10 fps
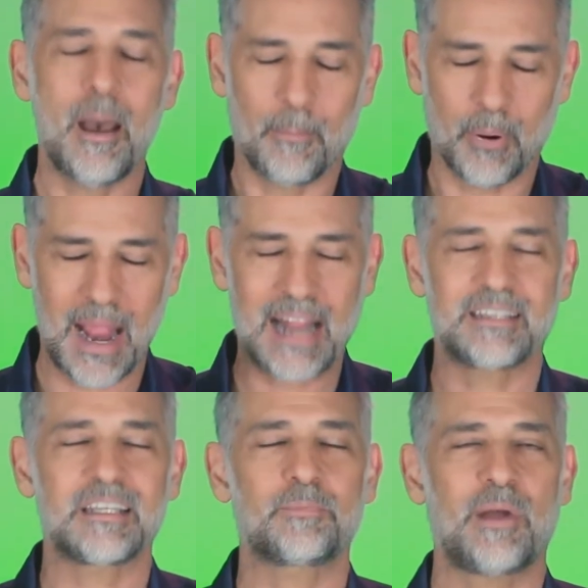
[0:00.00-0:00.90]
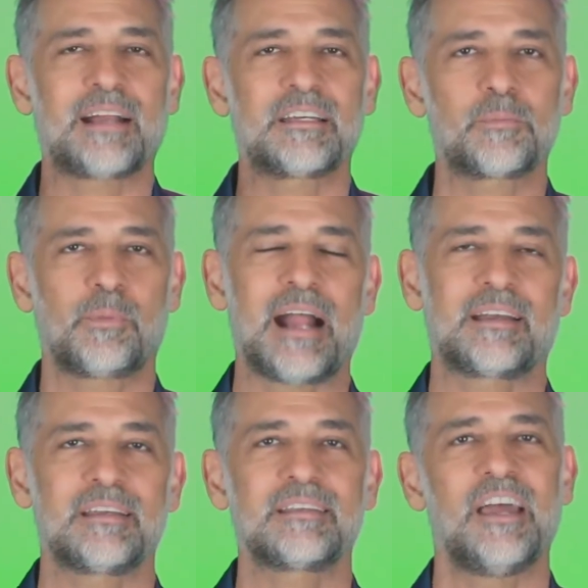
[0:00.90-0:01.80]
practice, practice,
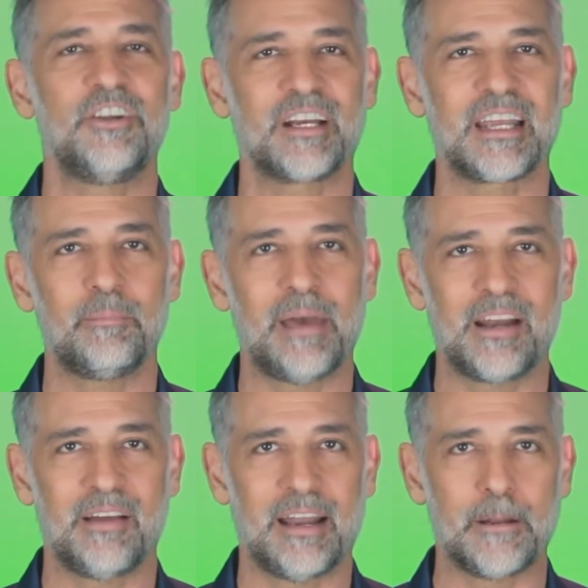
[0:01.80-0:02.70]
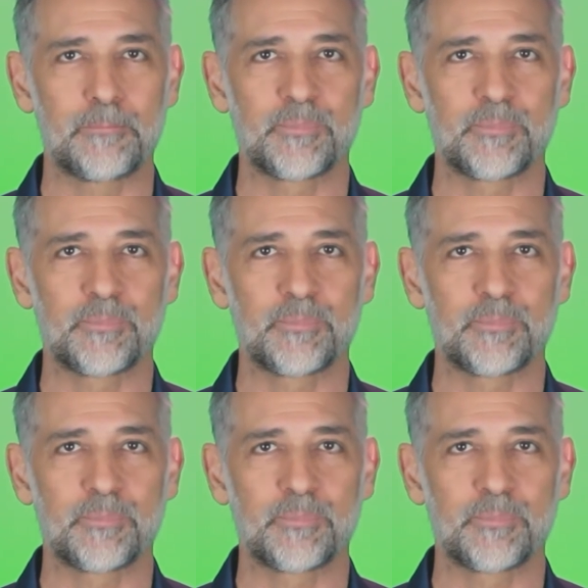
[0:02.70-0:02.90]
practice, and you're going to get better at it.